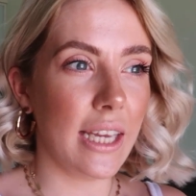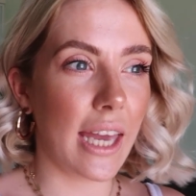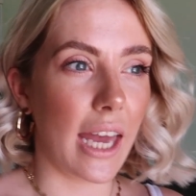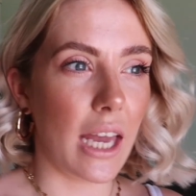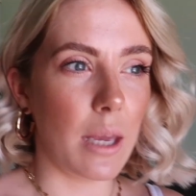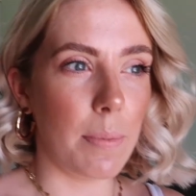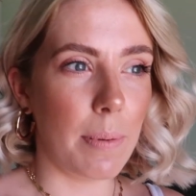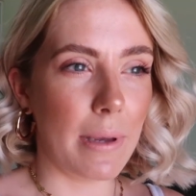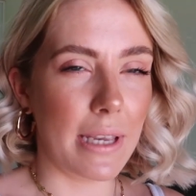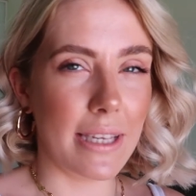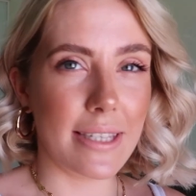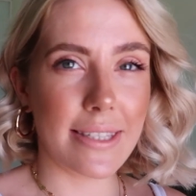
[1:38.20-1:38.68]

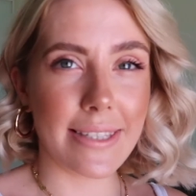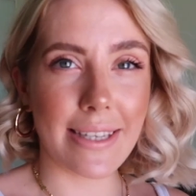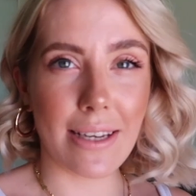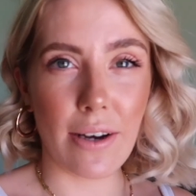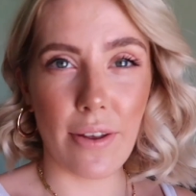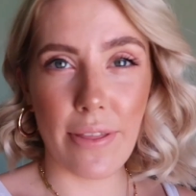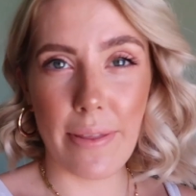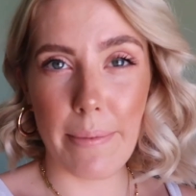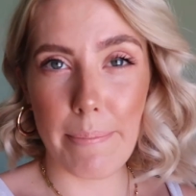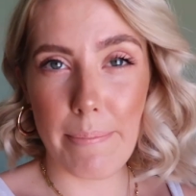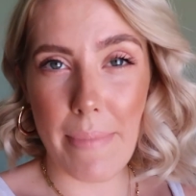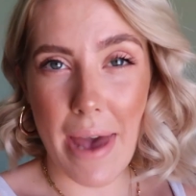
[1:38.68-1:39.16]
KP's still
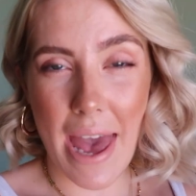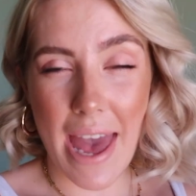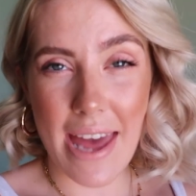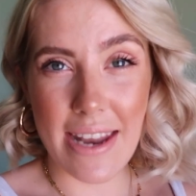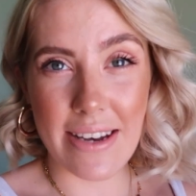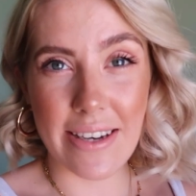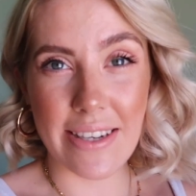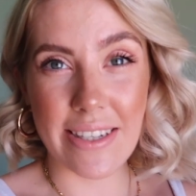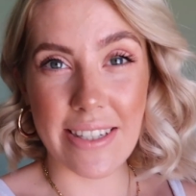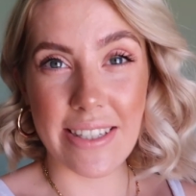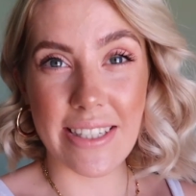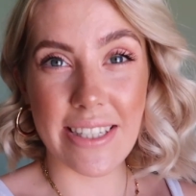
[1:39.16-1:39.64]
on the
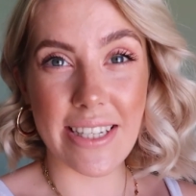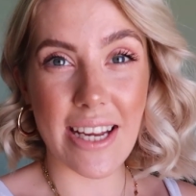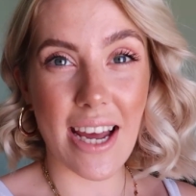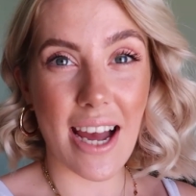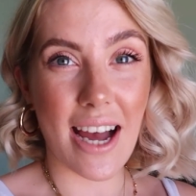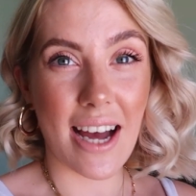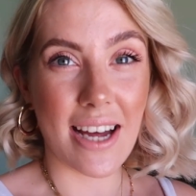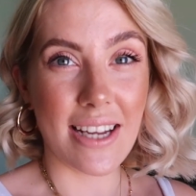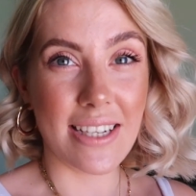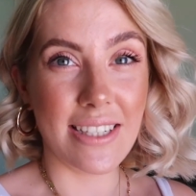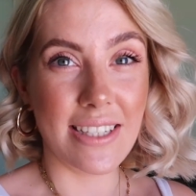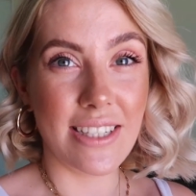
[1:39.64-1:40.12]
mend
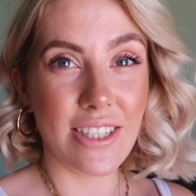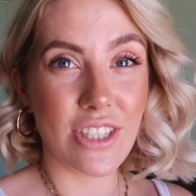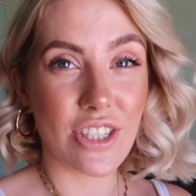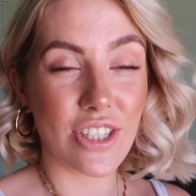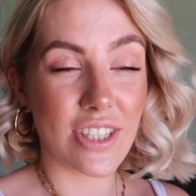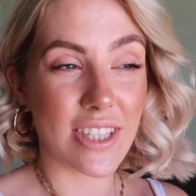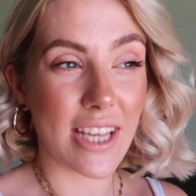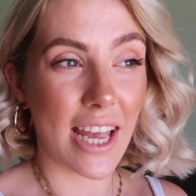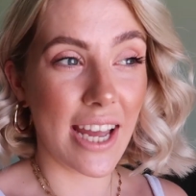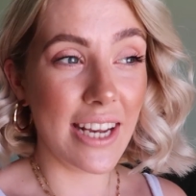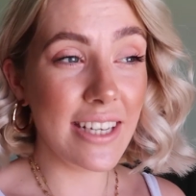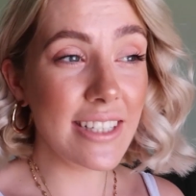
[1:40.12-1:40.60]
and
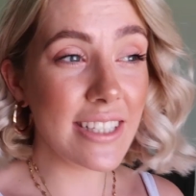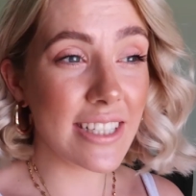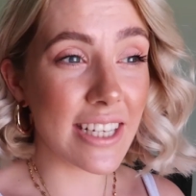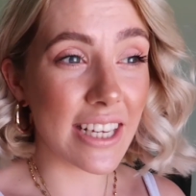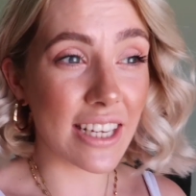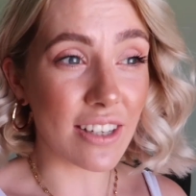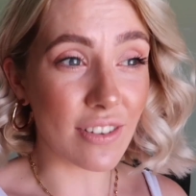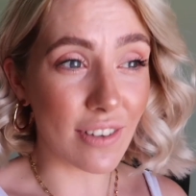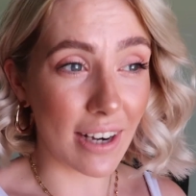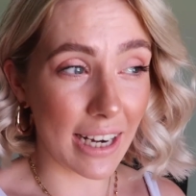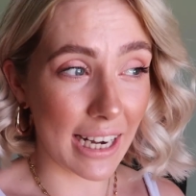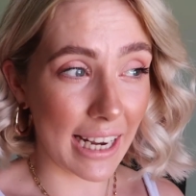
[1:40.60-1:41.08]
just
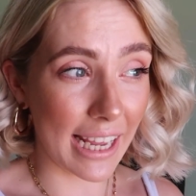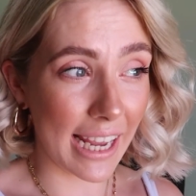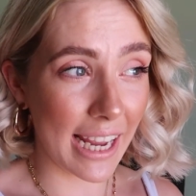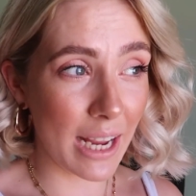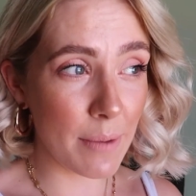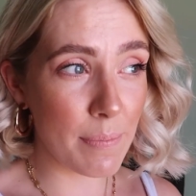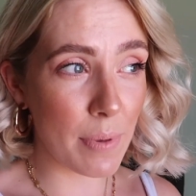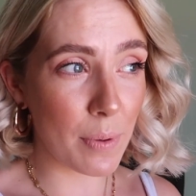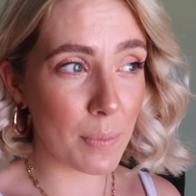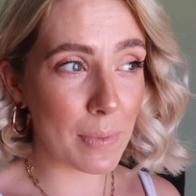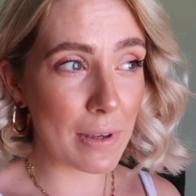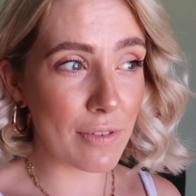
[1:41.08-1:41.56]
editing
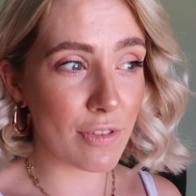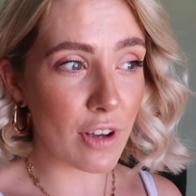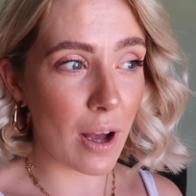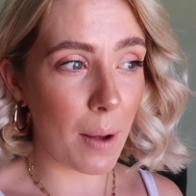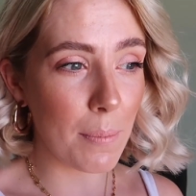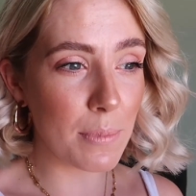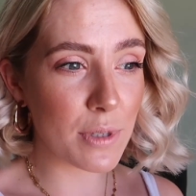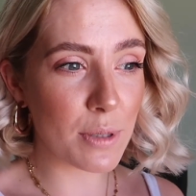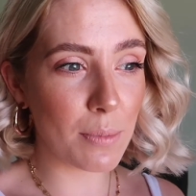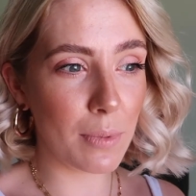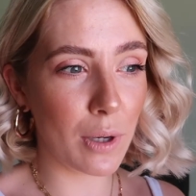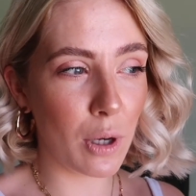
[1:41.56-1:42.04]
really. But we've
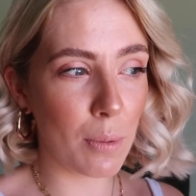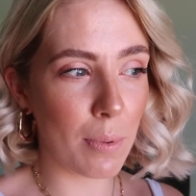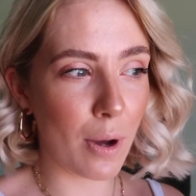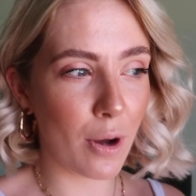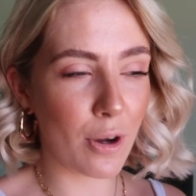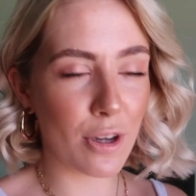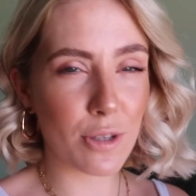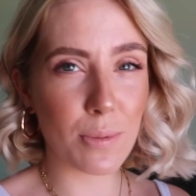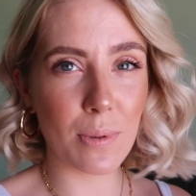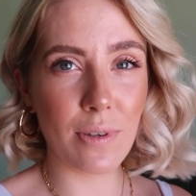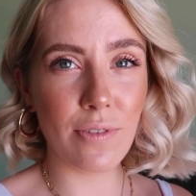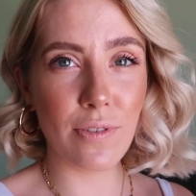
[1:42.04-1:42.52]
come to
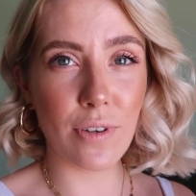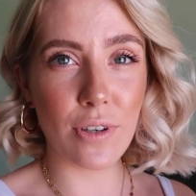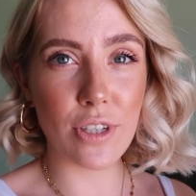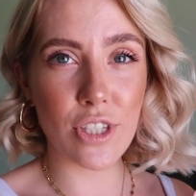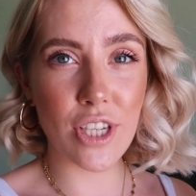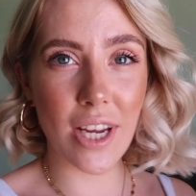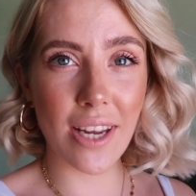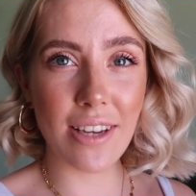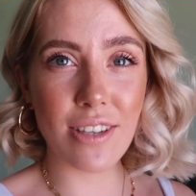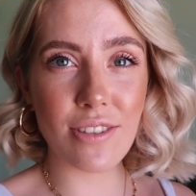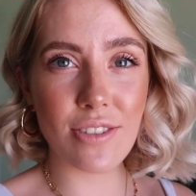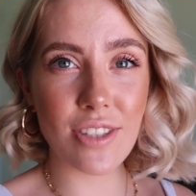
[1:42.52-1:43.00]
Moalboal because we thought
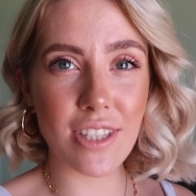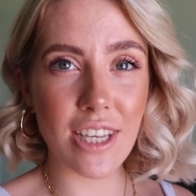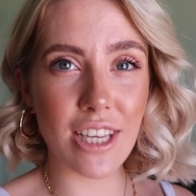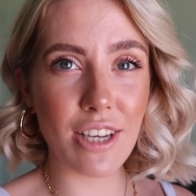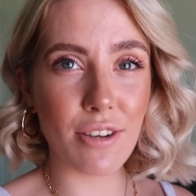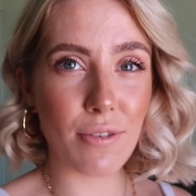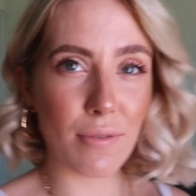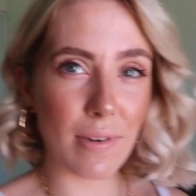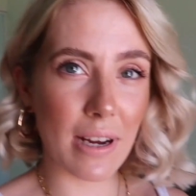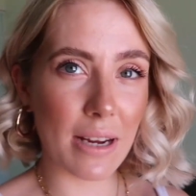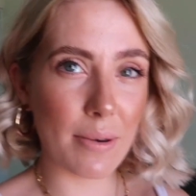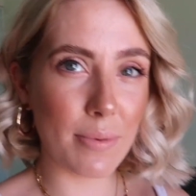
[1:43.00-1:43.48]
change of
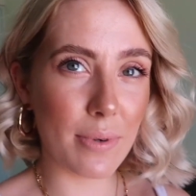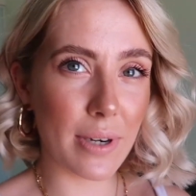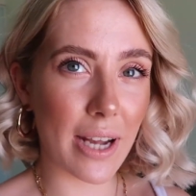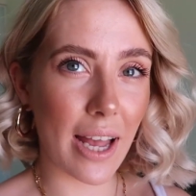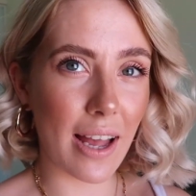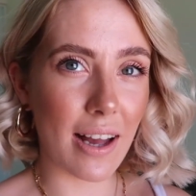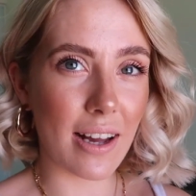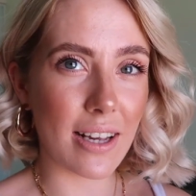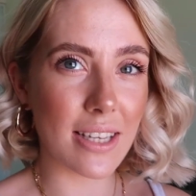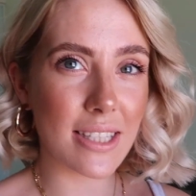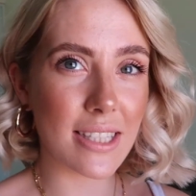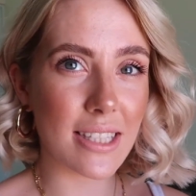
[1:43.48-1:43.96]
scenery will
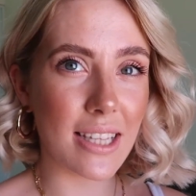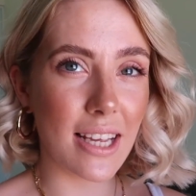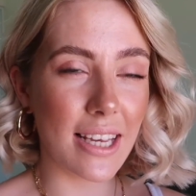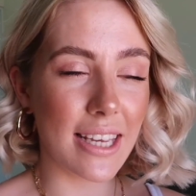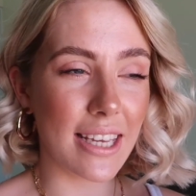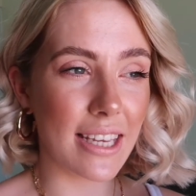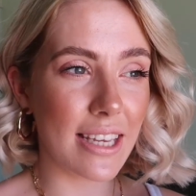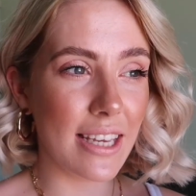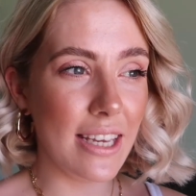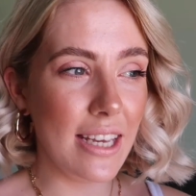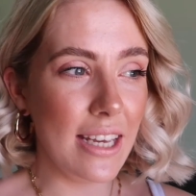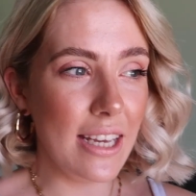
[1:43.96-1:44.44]
get us
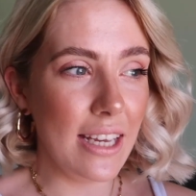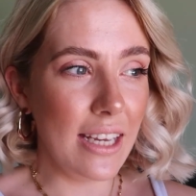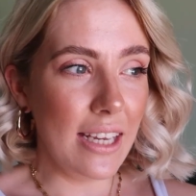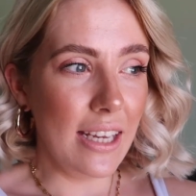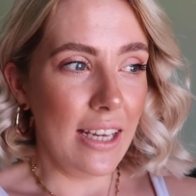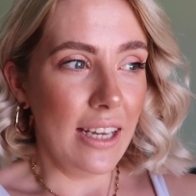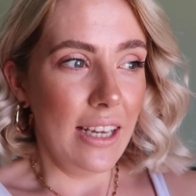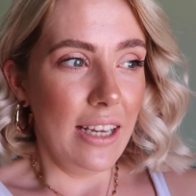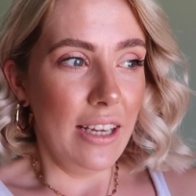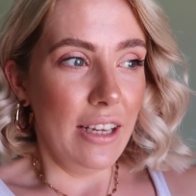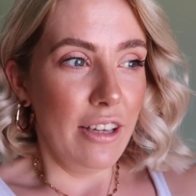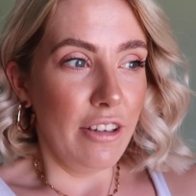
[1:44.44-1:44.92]
like
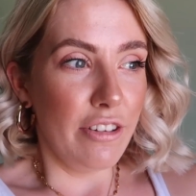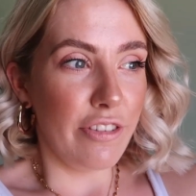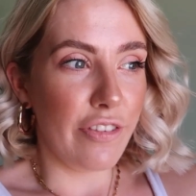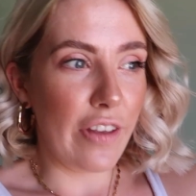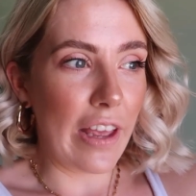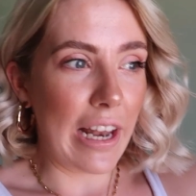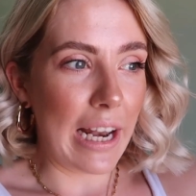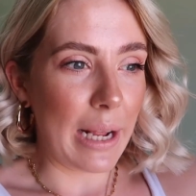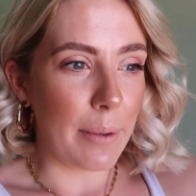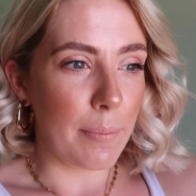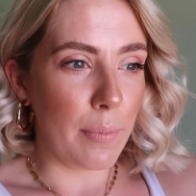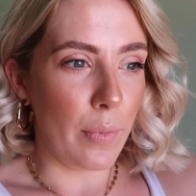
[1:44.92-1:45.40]

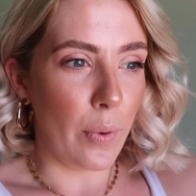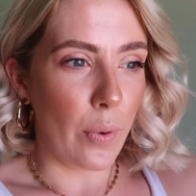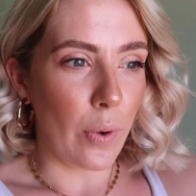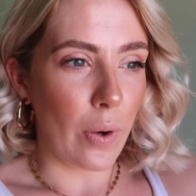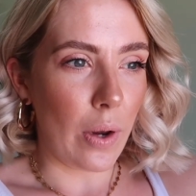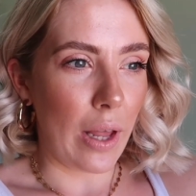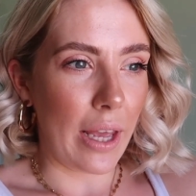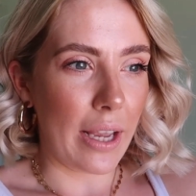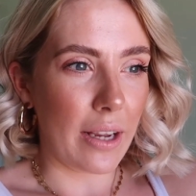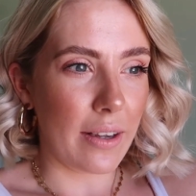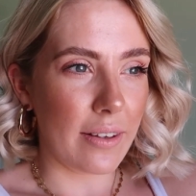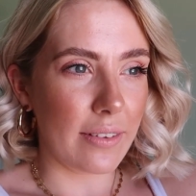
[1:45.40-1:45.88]
feeling
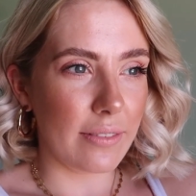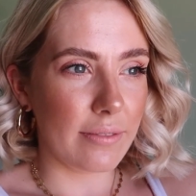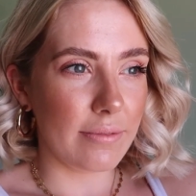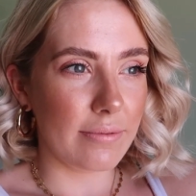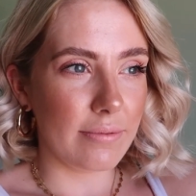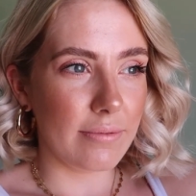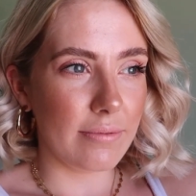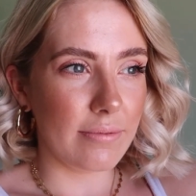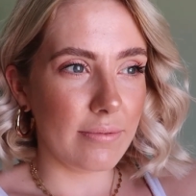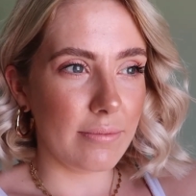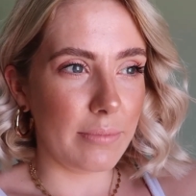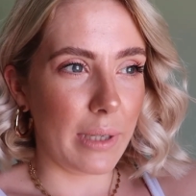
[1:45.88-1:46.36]
more like
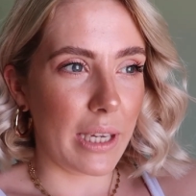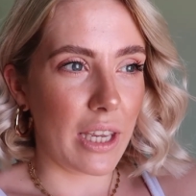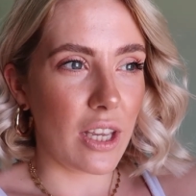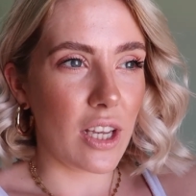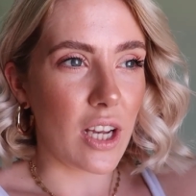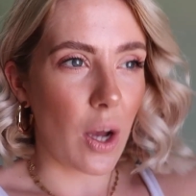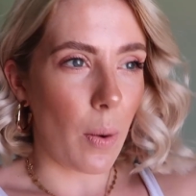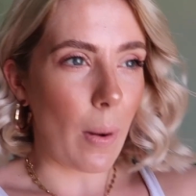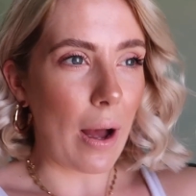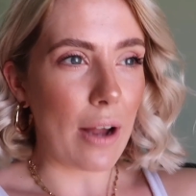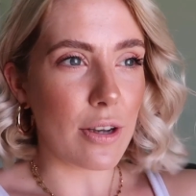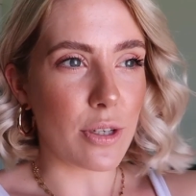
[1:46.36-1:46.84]
we can
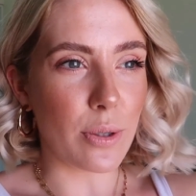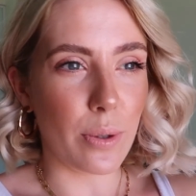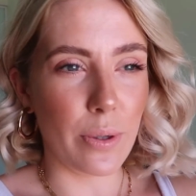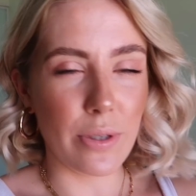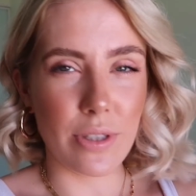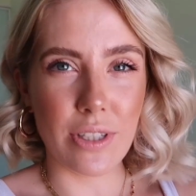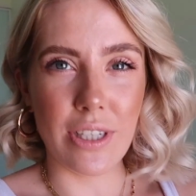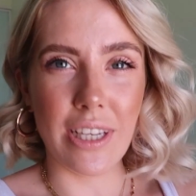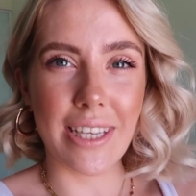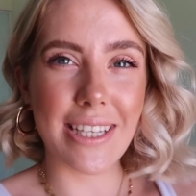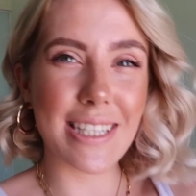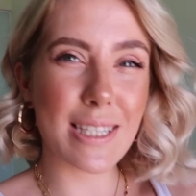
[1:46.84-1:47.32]
go
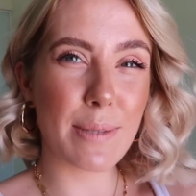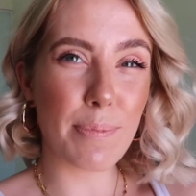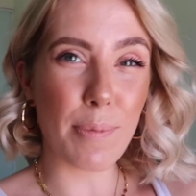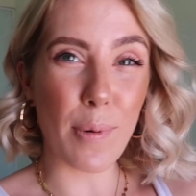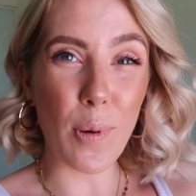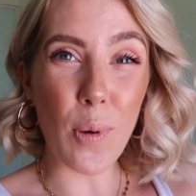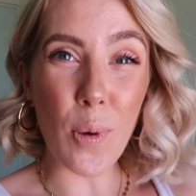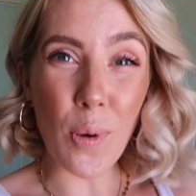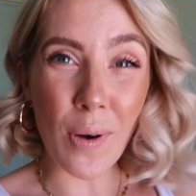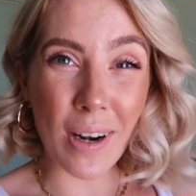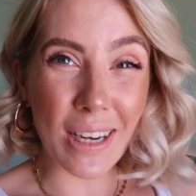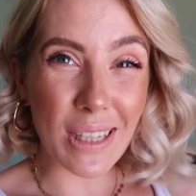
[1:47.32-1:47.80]
outdoors and
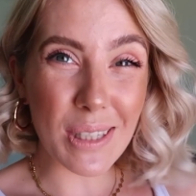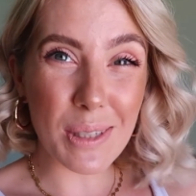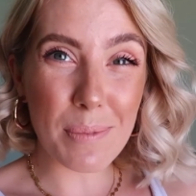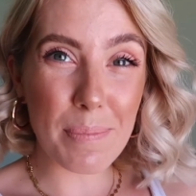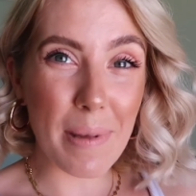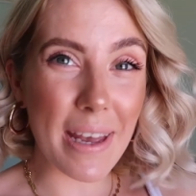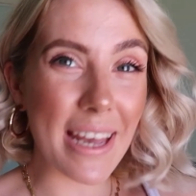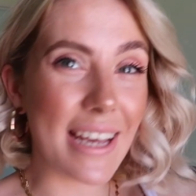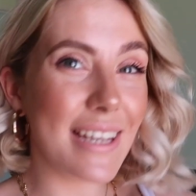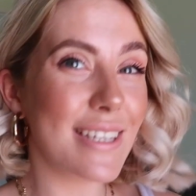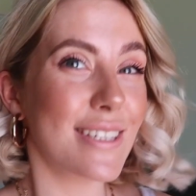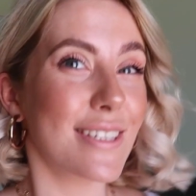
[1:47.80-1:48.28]
explore a little
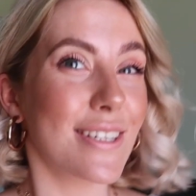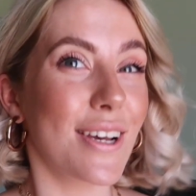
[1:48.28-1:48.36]
bit.